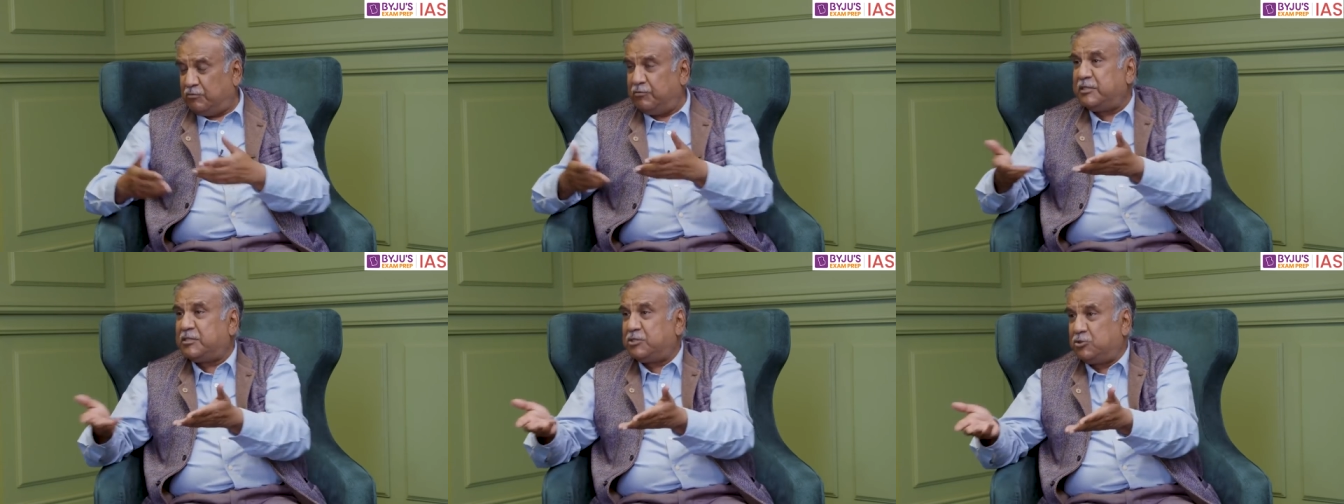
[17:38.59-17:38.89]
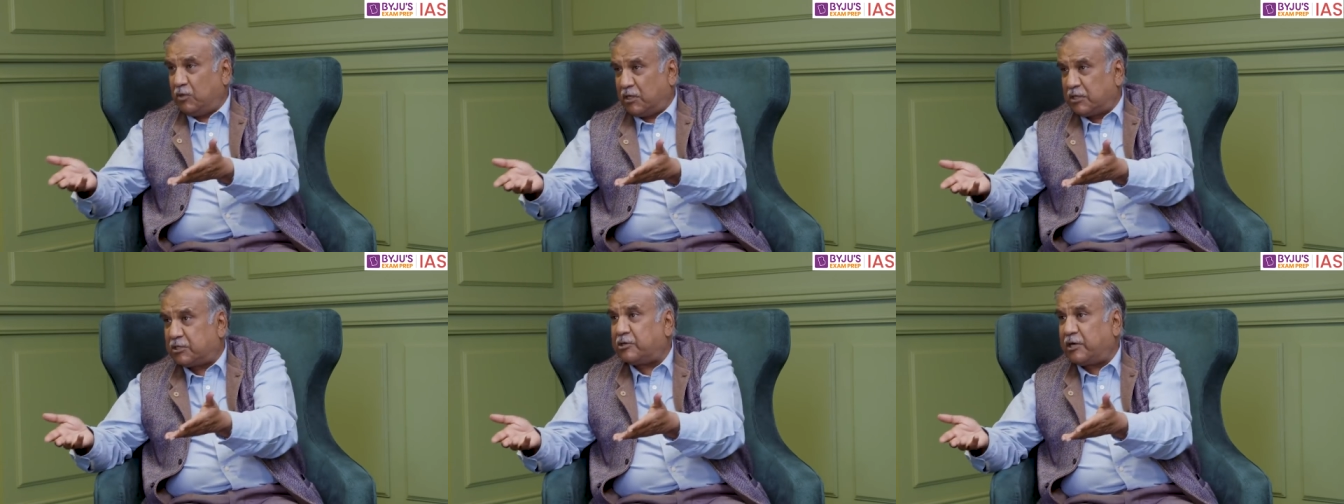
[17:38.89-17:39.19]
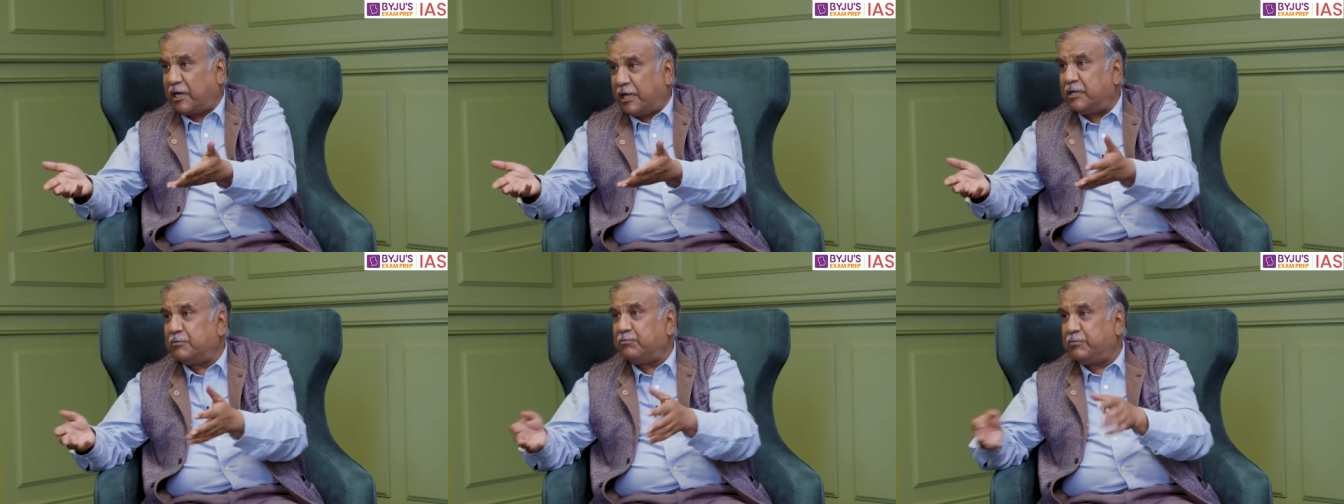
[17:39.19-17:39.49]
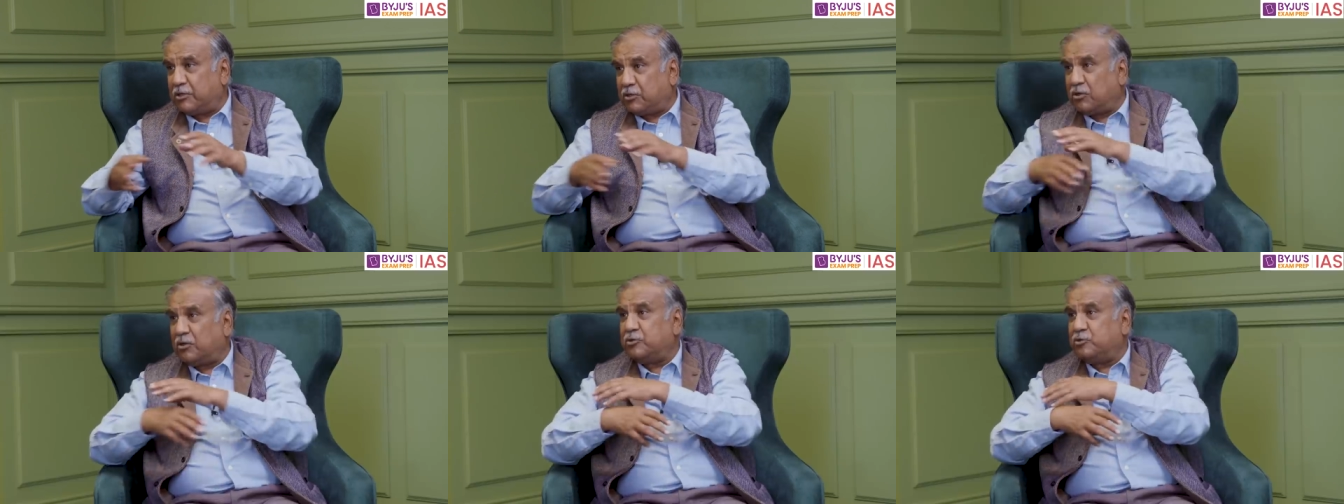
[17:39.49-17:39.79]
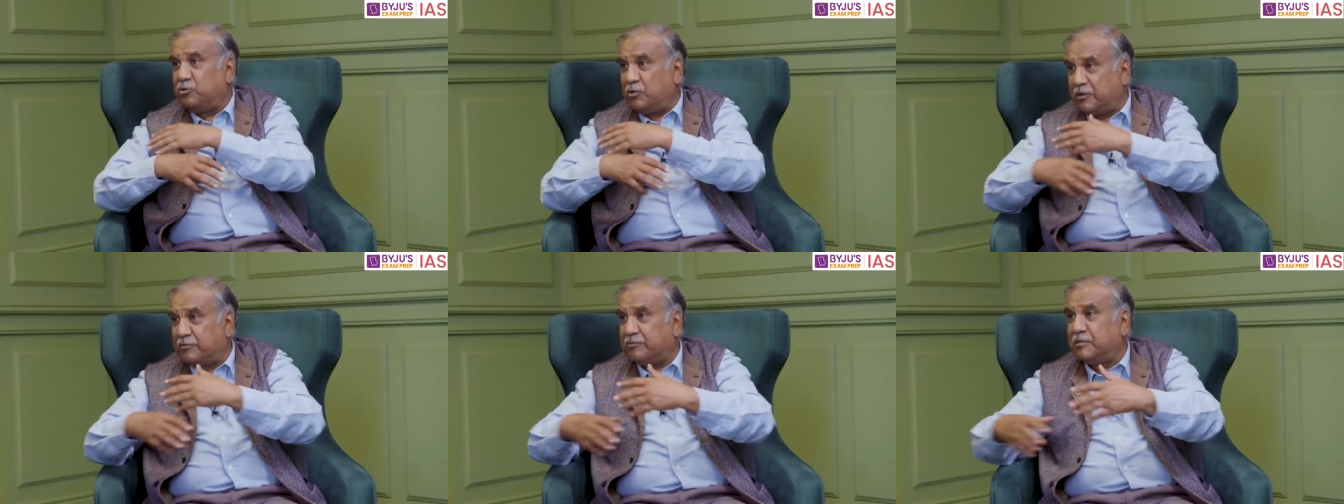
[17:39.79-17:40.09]
which you are trying because
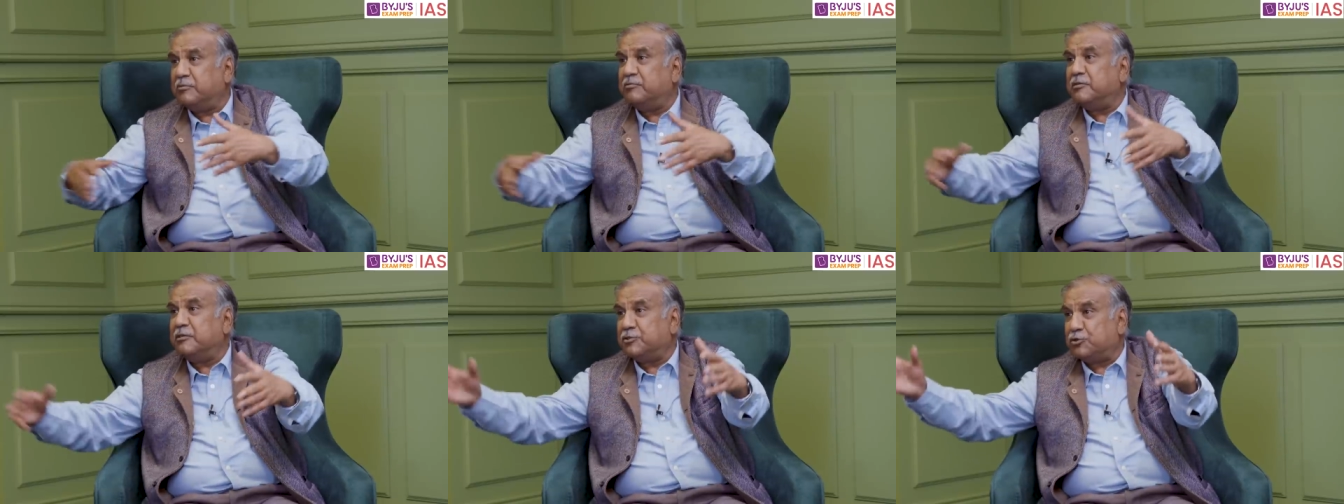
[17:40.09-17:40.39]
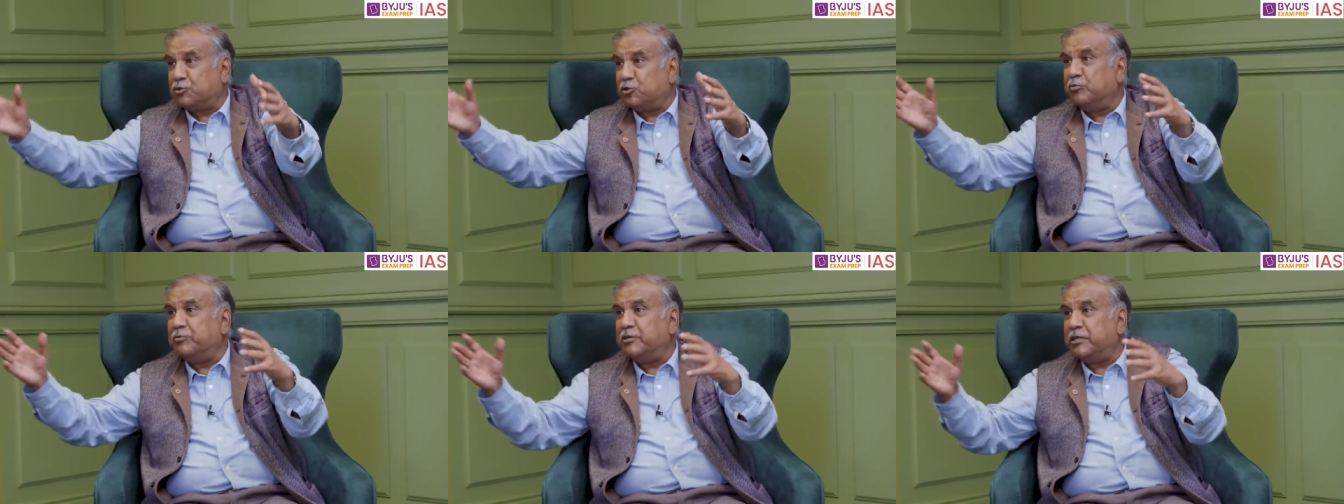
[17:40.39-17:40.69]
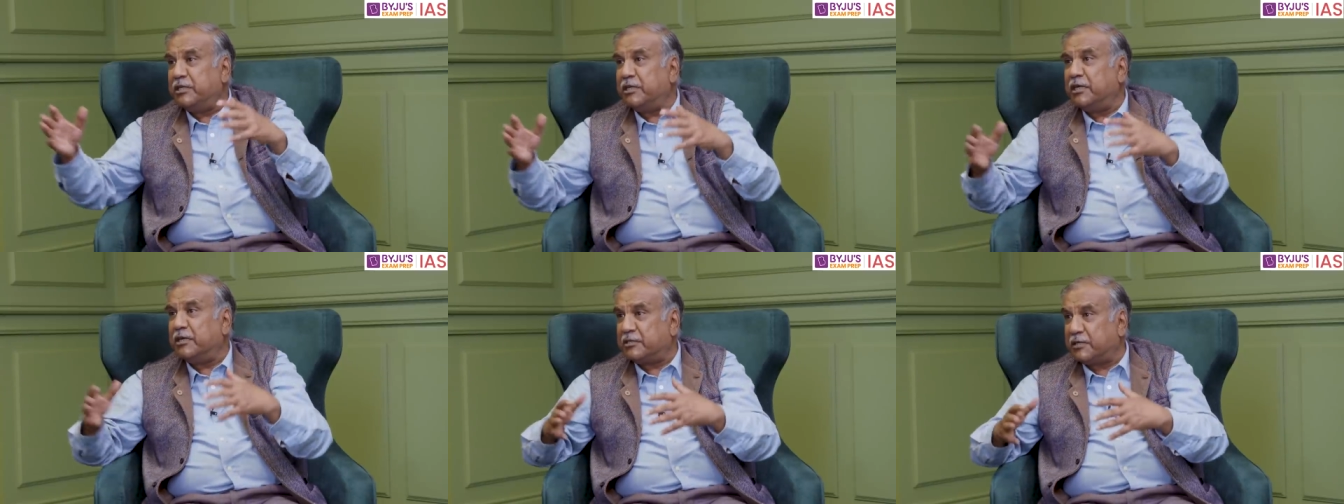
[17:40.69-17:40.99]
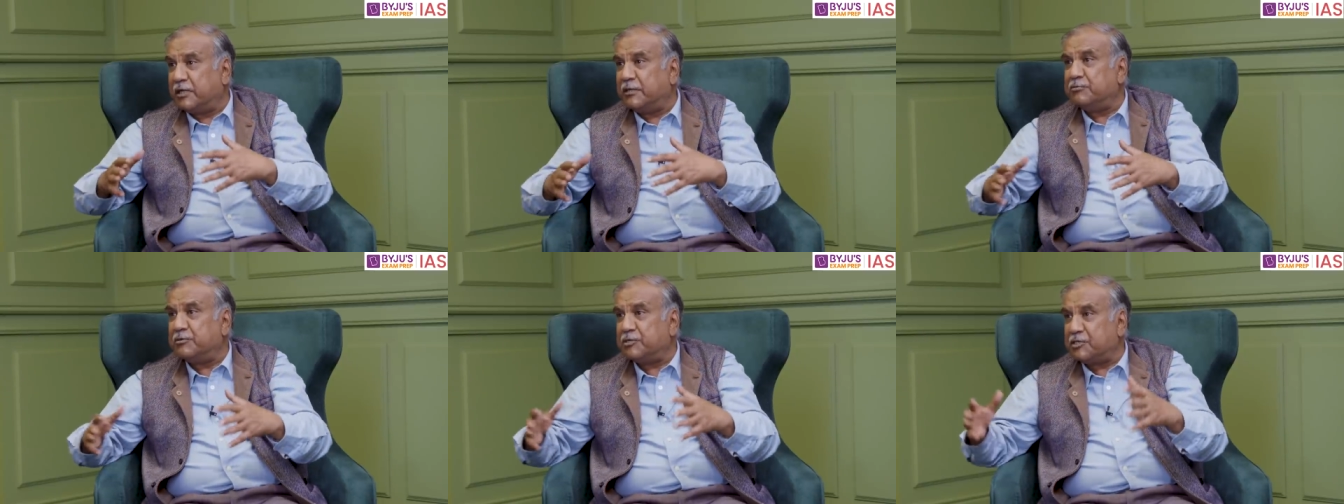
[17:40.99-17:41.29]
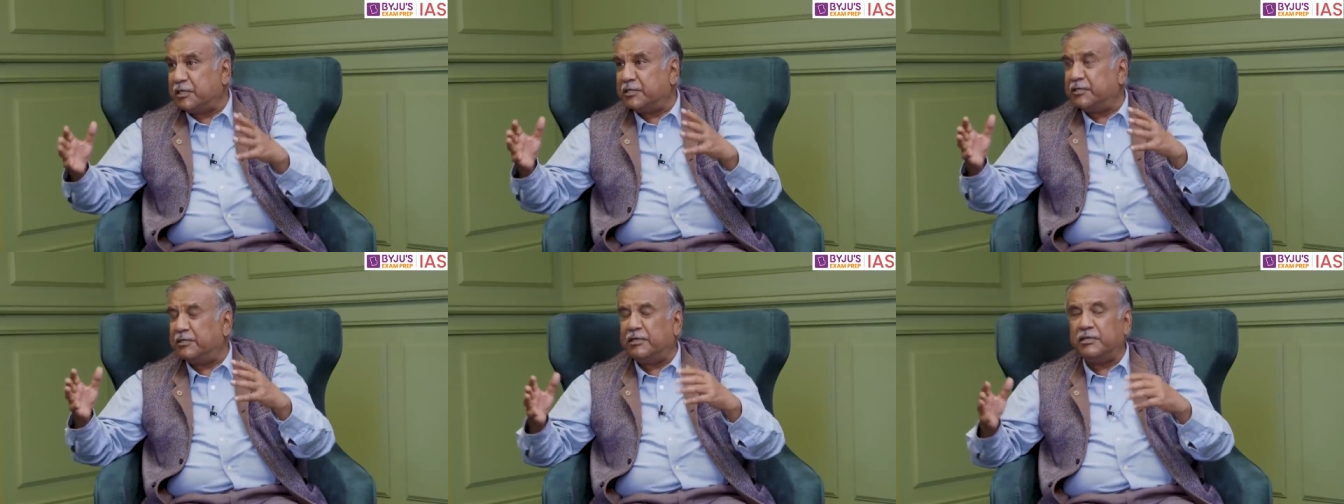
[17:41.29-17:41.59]
you have given so many
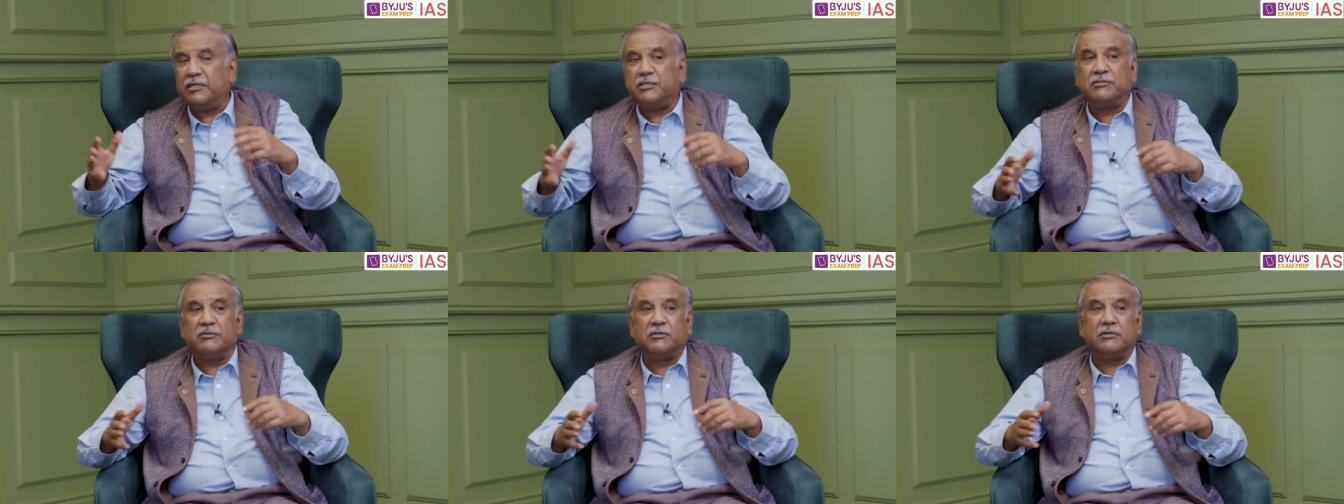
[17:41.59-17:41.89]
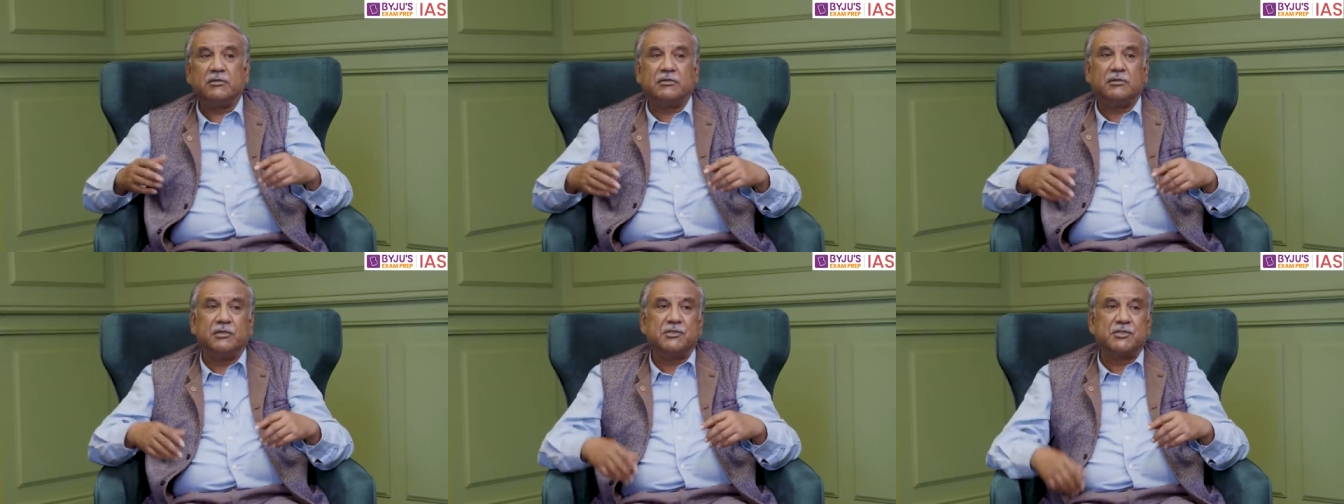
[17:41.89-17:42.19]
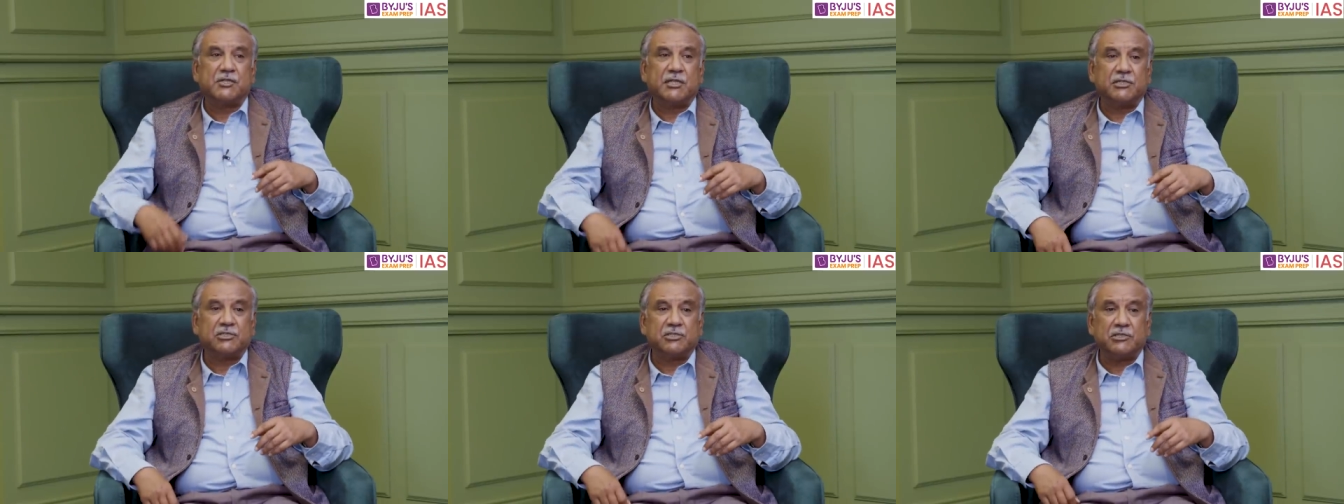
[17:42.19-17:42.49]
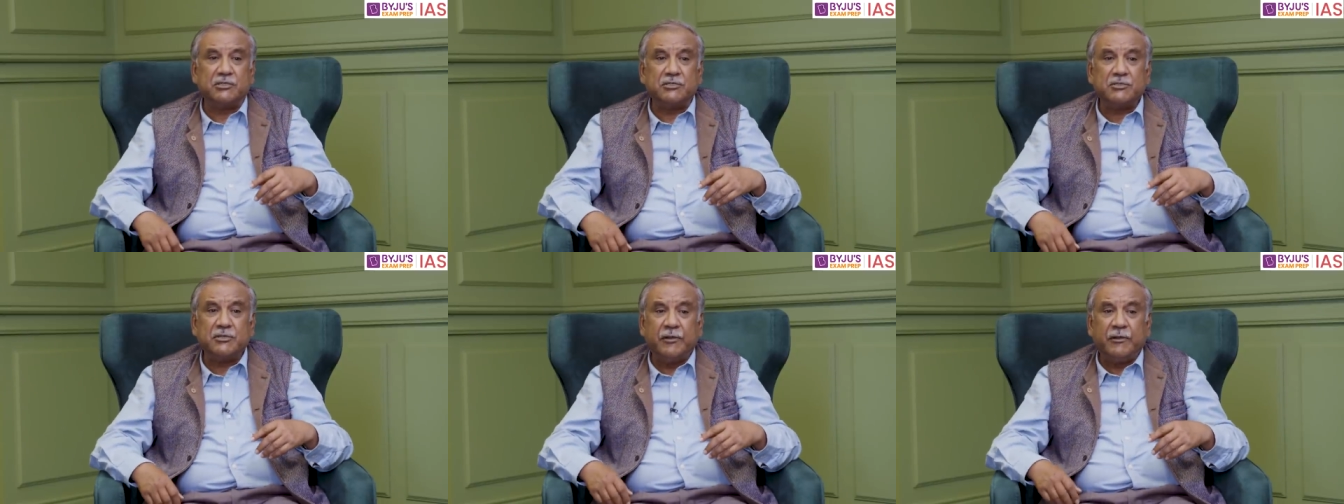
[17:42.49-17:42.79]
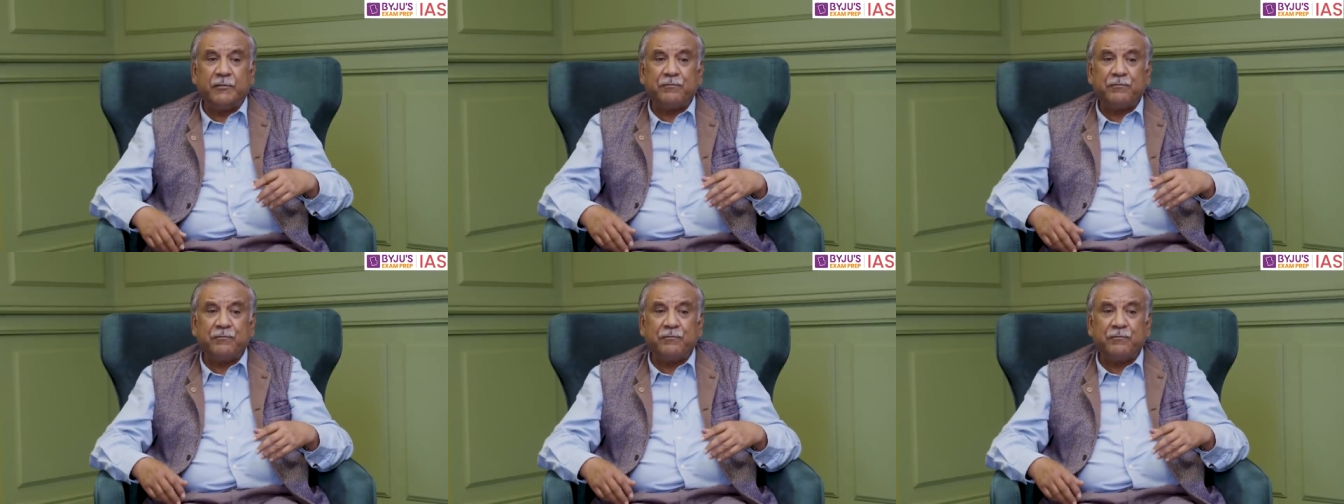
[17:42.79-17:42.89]
attempts and age concession,